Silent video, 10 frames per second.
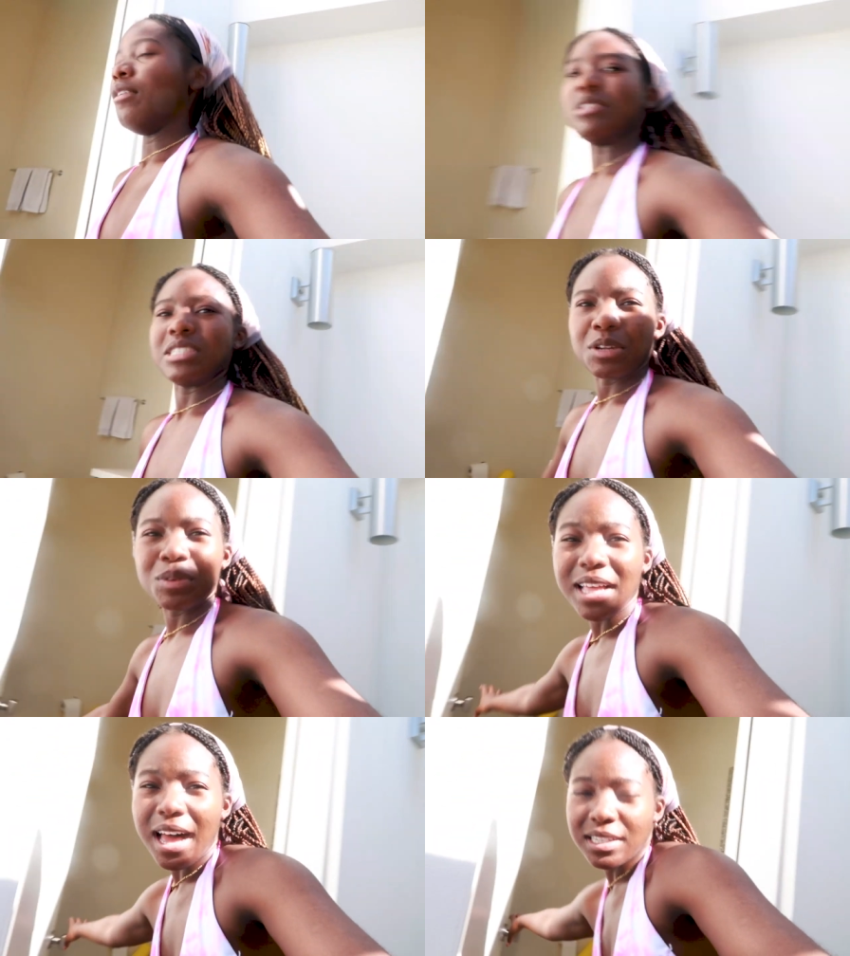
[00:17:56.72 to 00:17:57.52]
we're just gonna
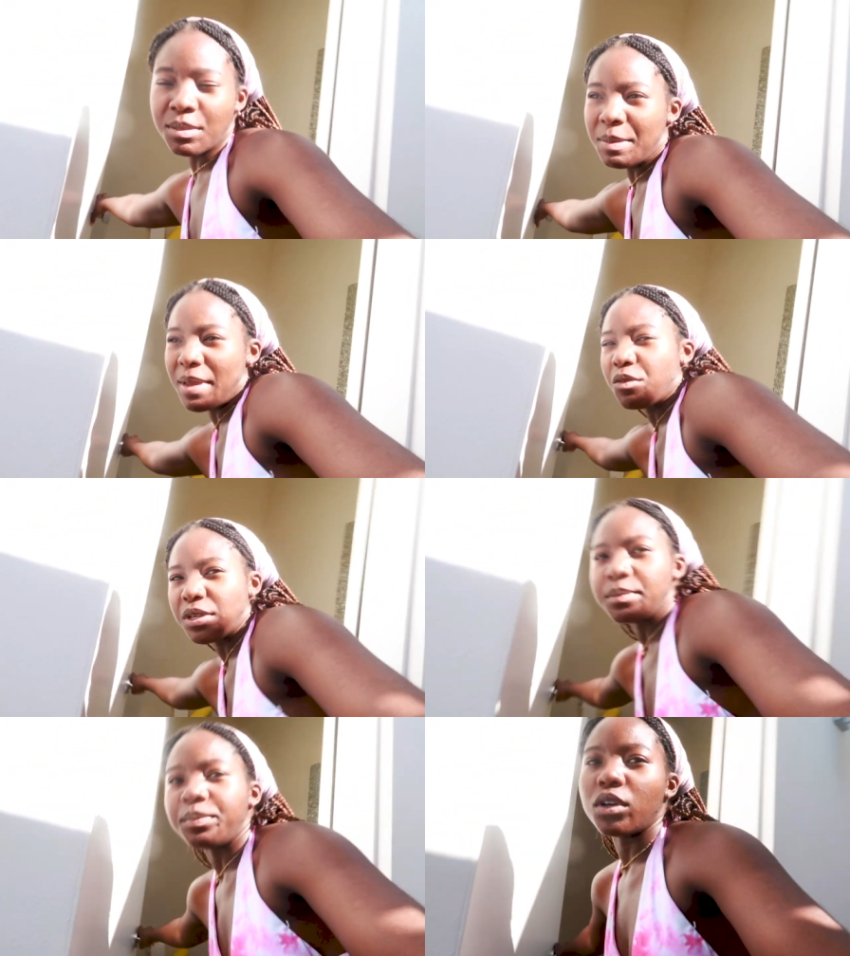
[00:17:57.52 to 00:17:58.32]
relax. Maybe I'll
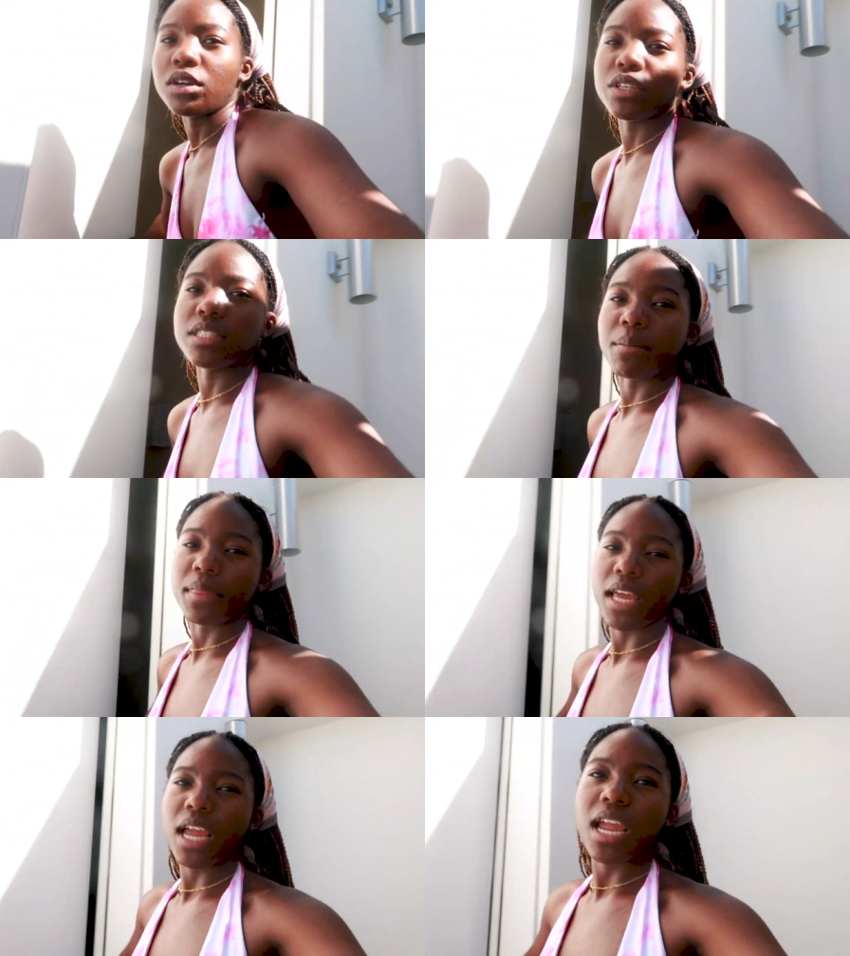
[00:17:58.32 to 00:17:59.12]
read a book or
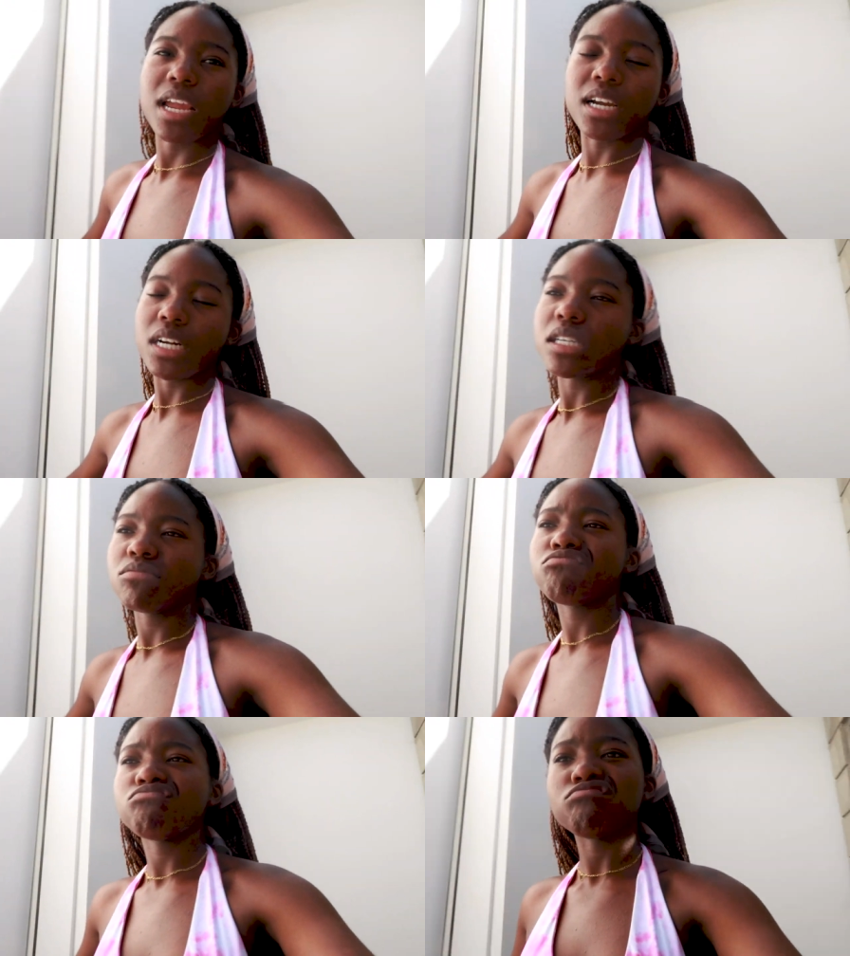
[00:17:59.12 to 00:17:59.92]
something.
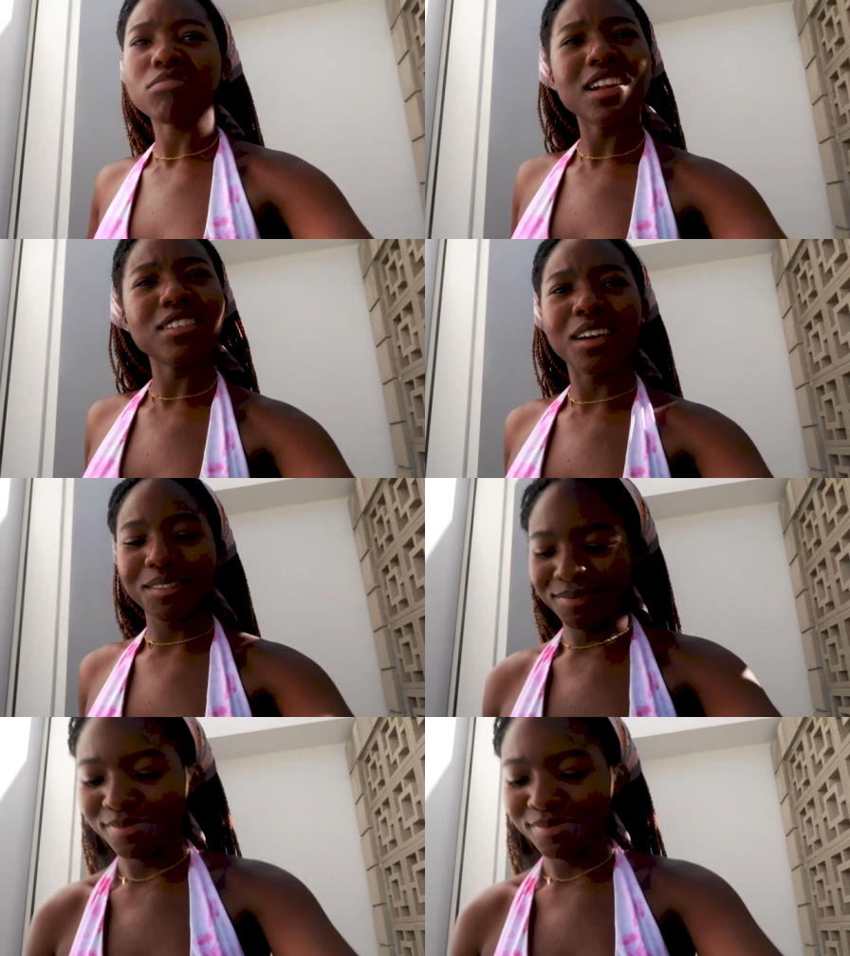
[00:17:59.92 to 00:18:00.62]
I don't know.